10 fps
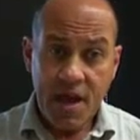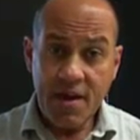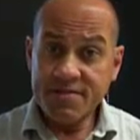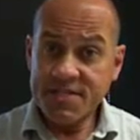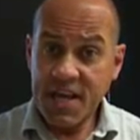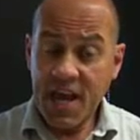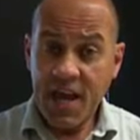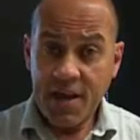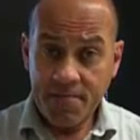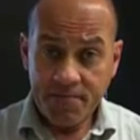
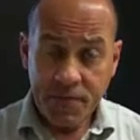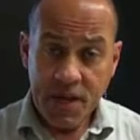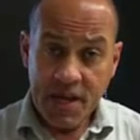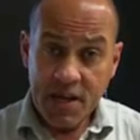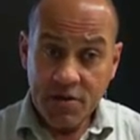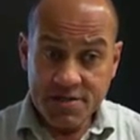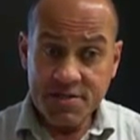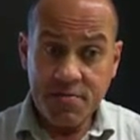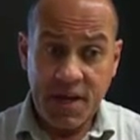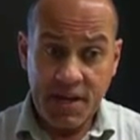FCA can
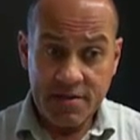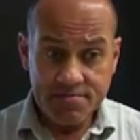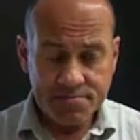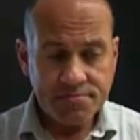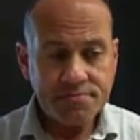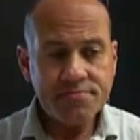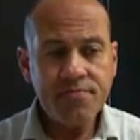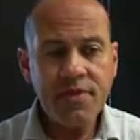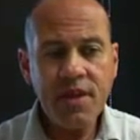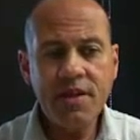also mean
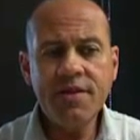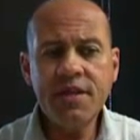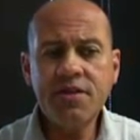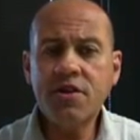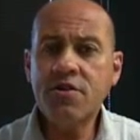that the